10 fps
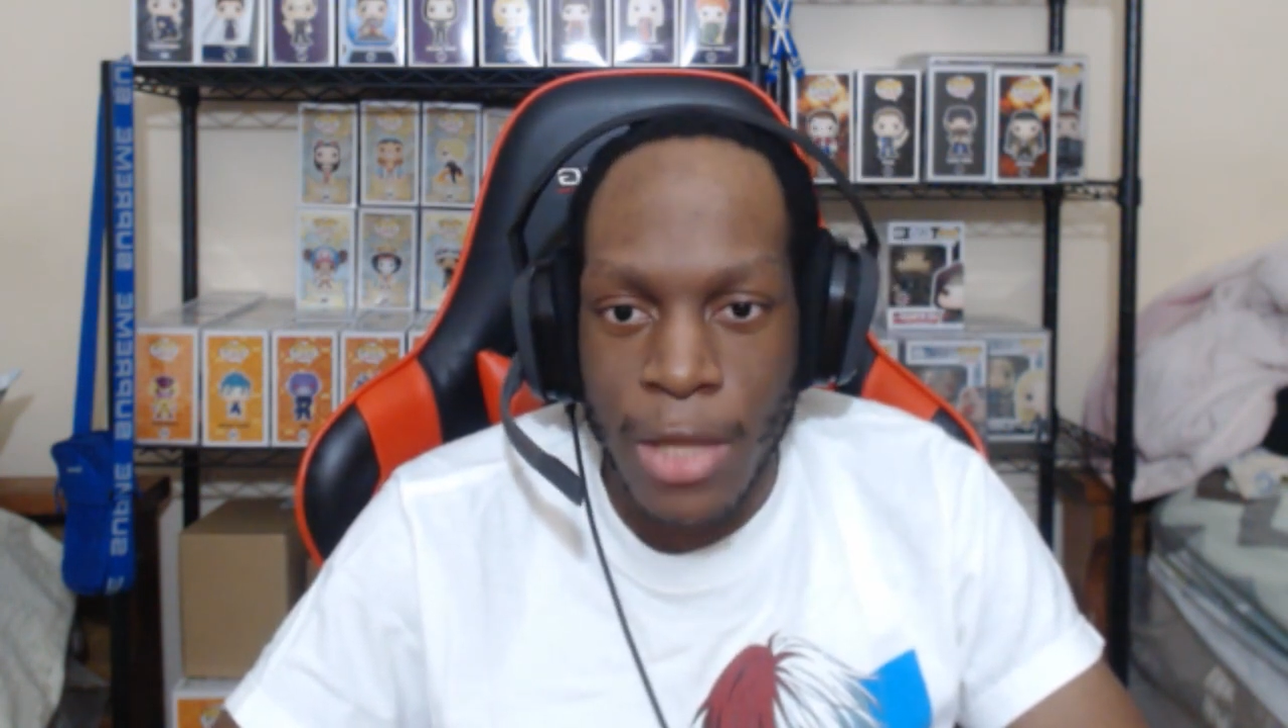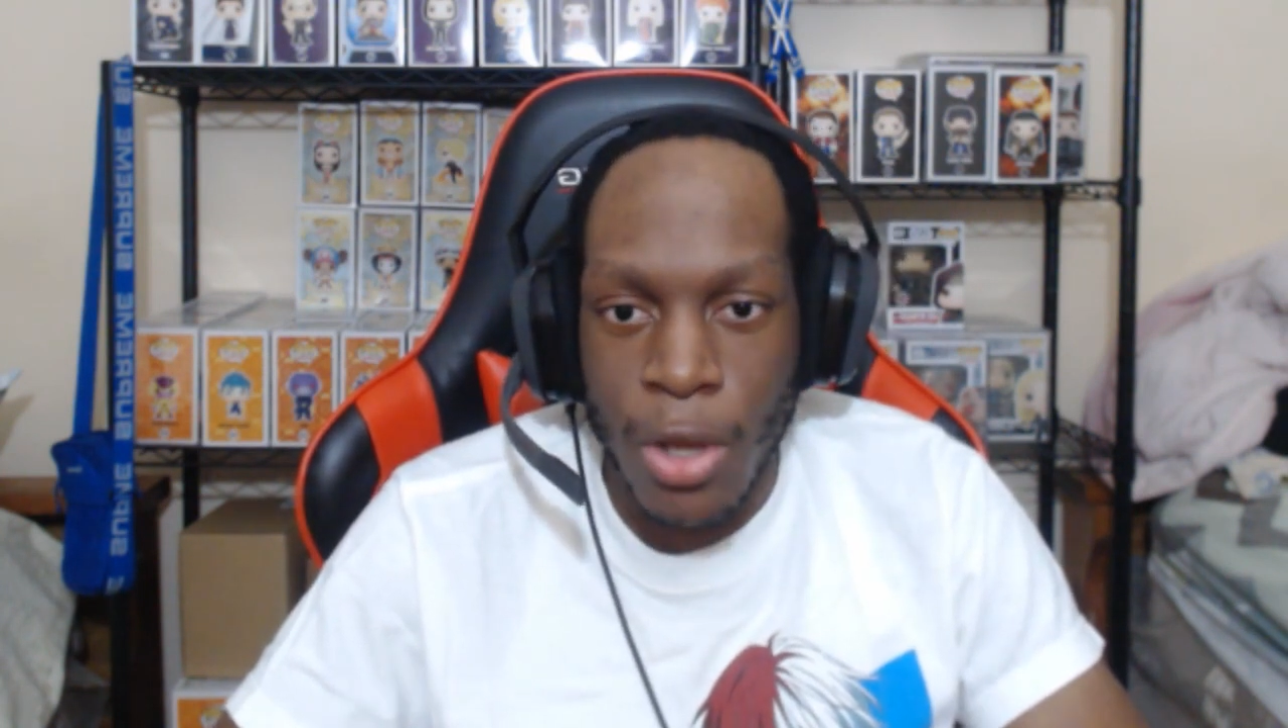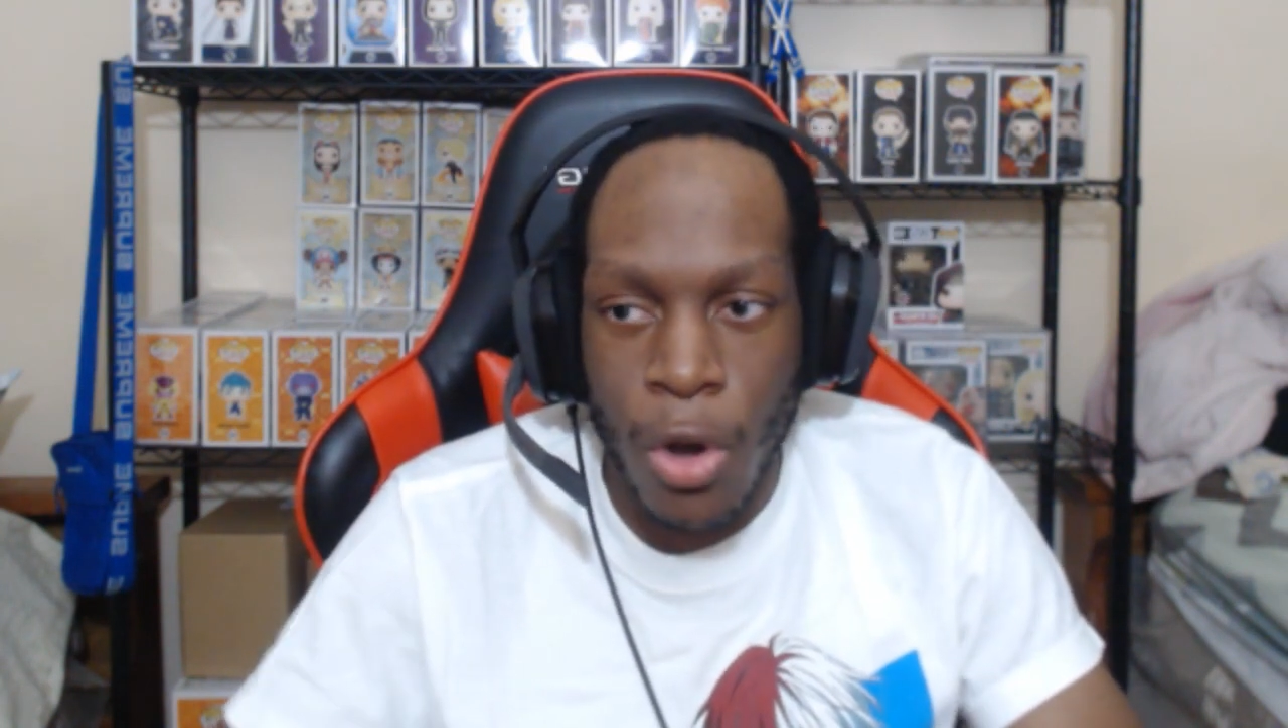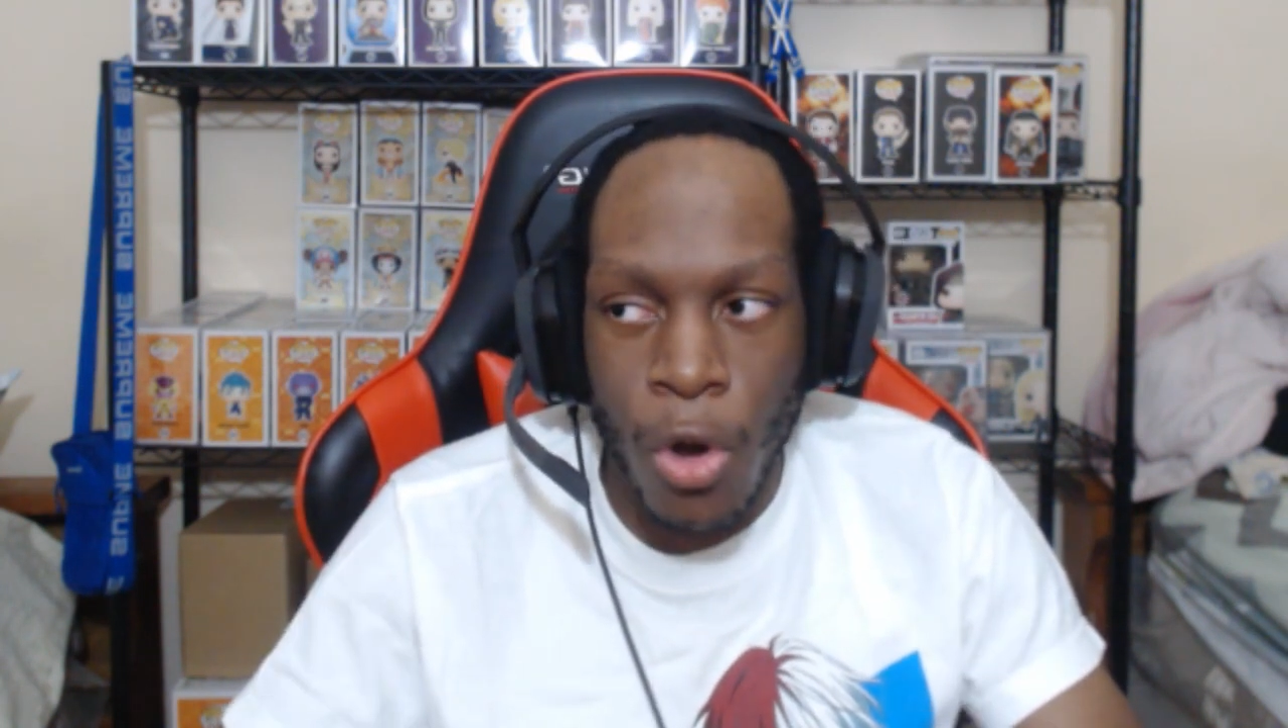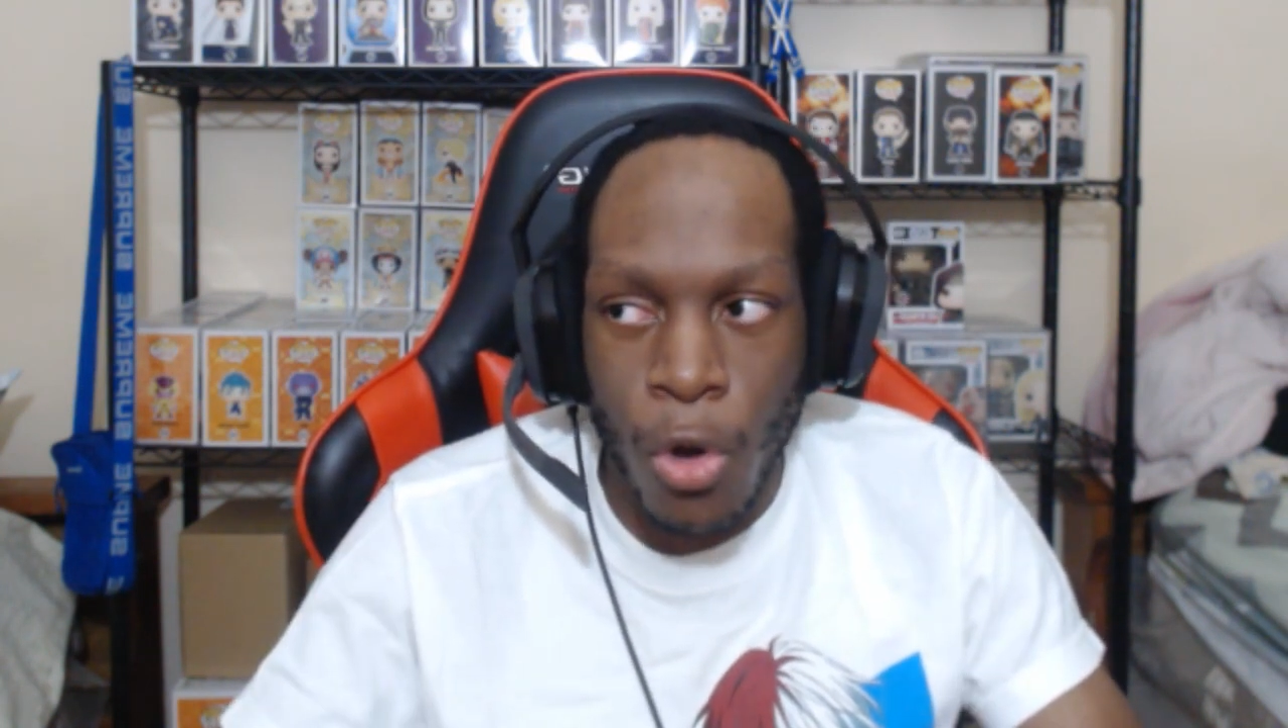
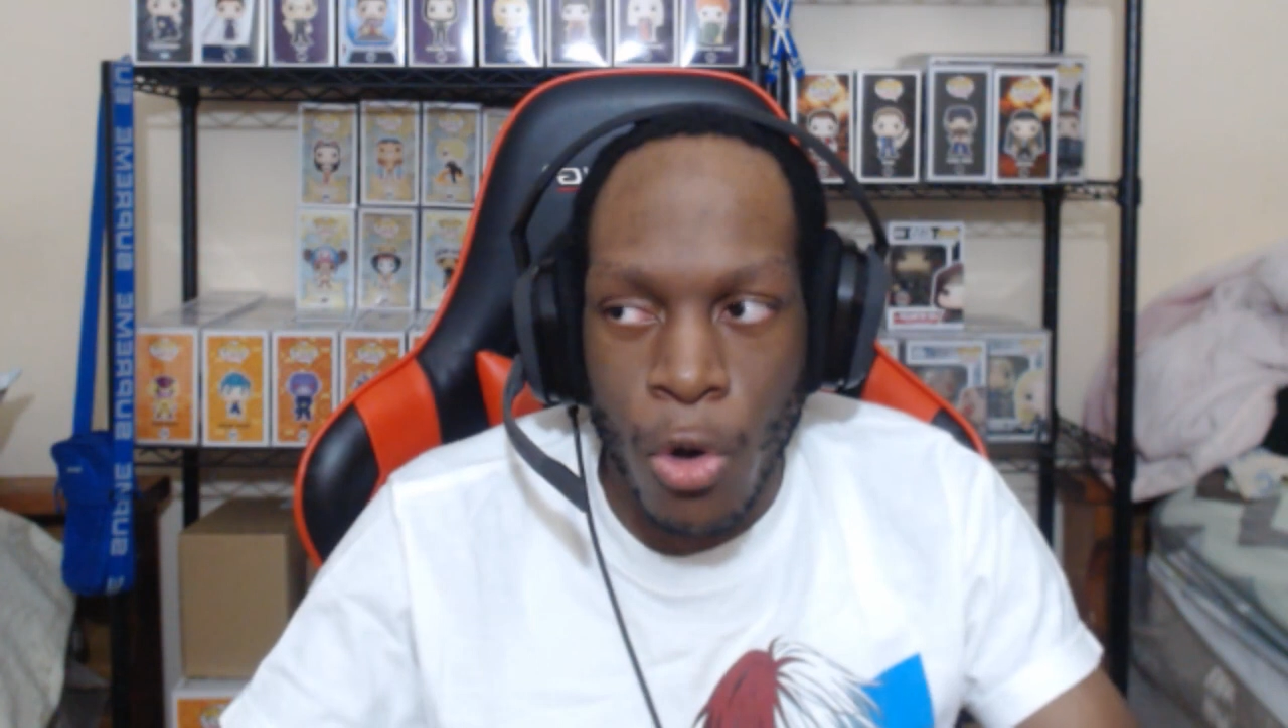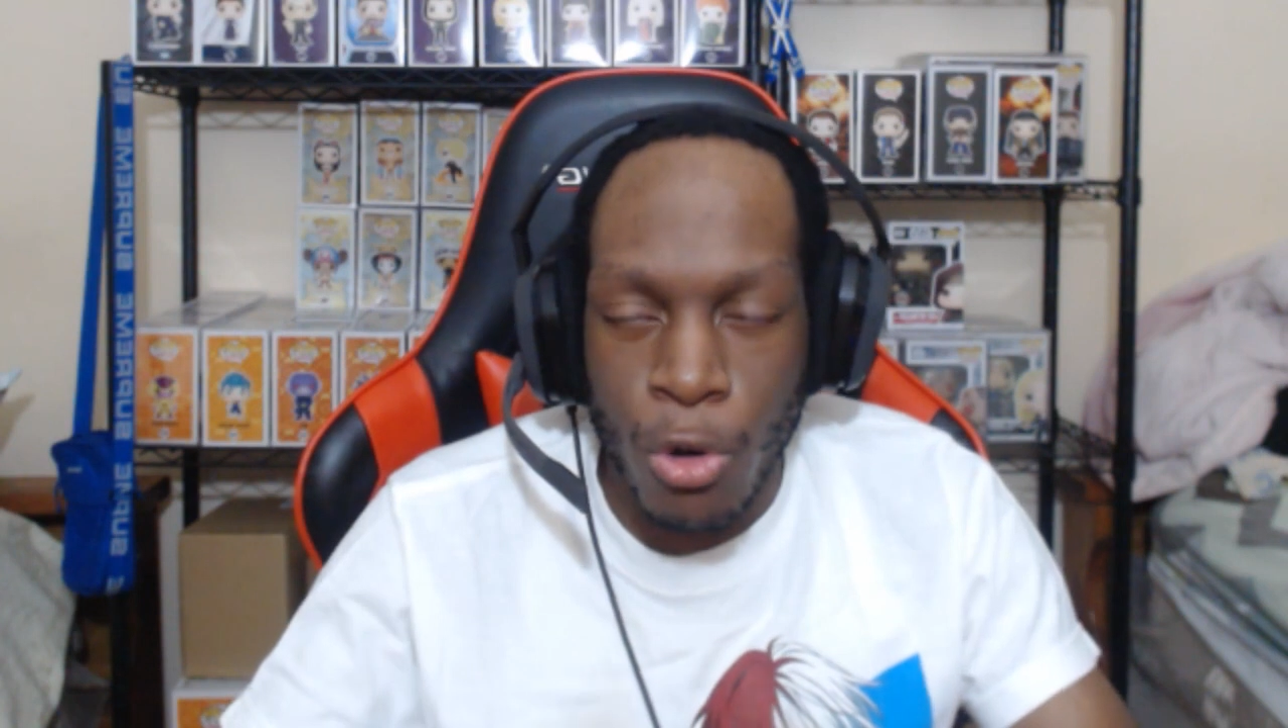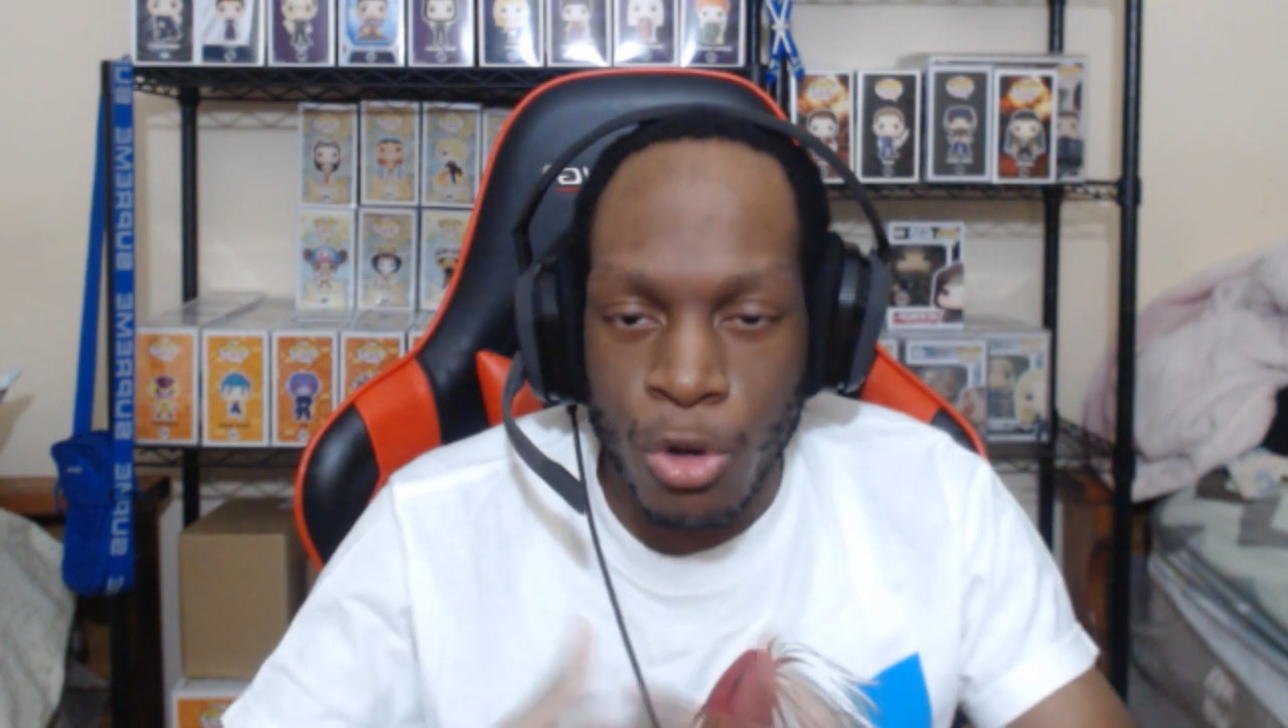the whole